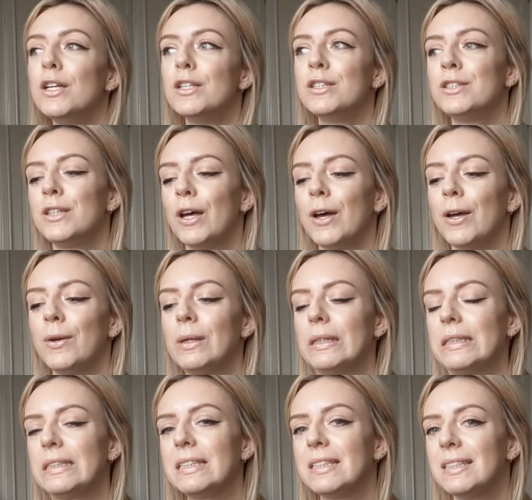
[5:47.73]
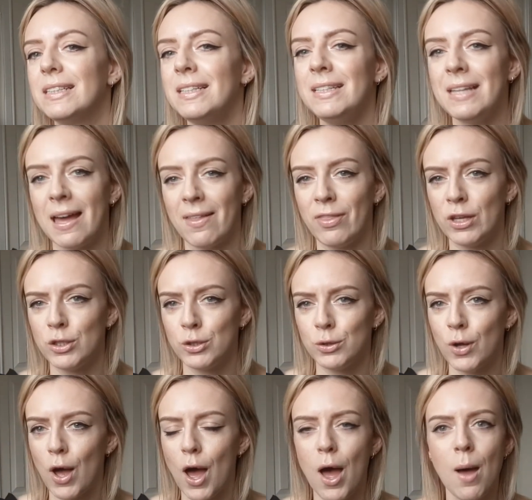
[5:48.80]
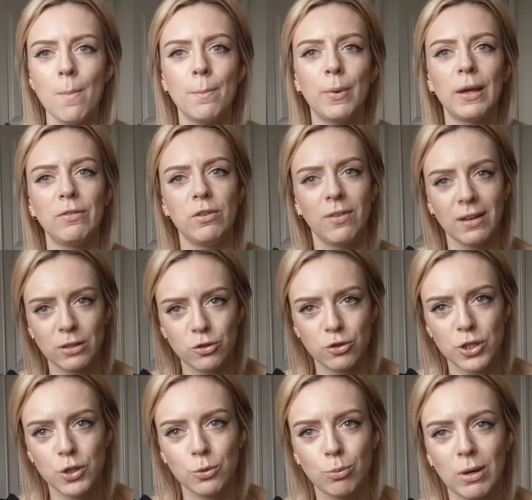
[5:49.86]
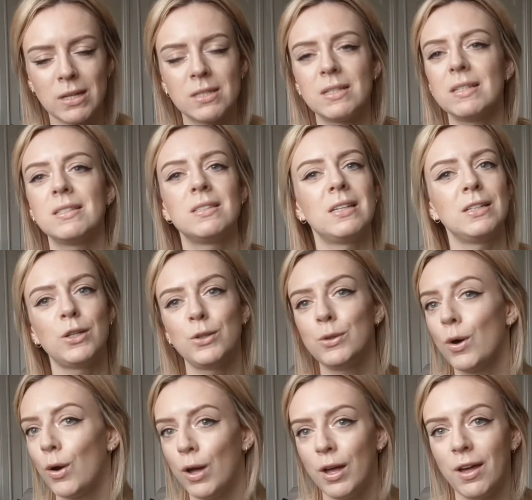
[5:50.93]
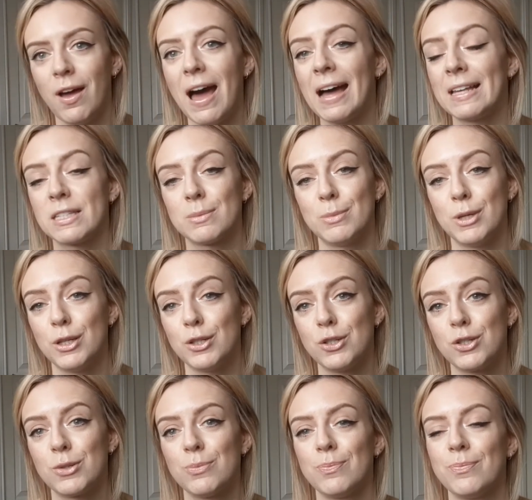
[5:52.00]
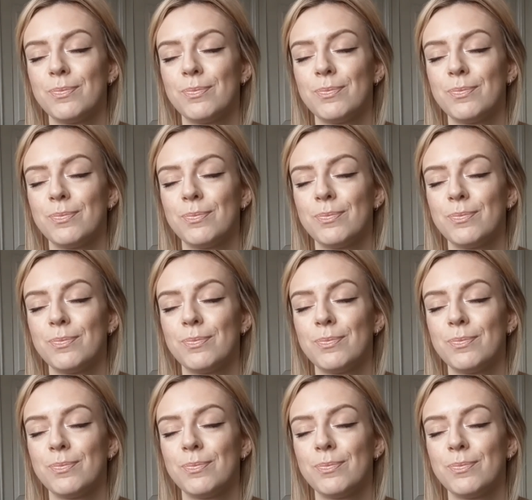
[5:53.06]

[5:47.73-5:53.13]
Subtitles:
So yeah, they do hurt, but if you've had traditional braces, they do not hurt as much.